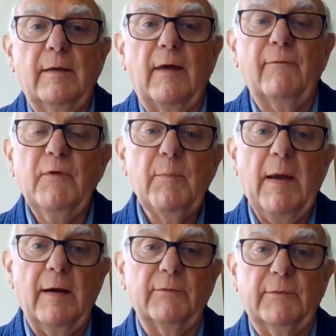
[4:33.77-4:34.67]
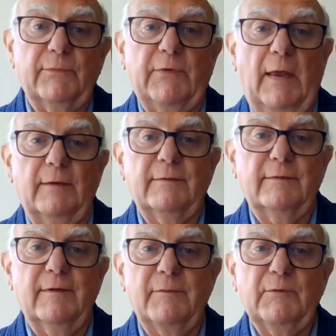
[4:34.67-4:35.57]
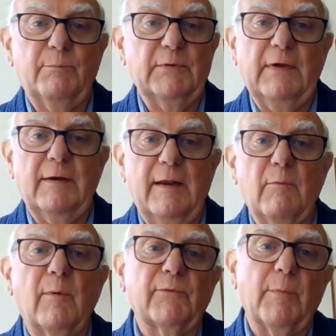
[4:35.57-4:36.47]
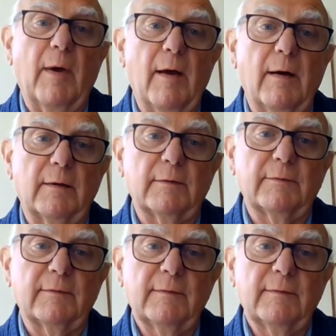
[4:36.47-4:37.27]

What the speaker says: A few parents have said, and this particularly warms my heart,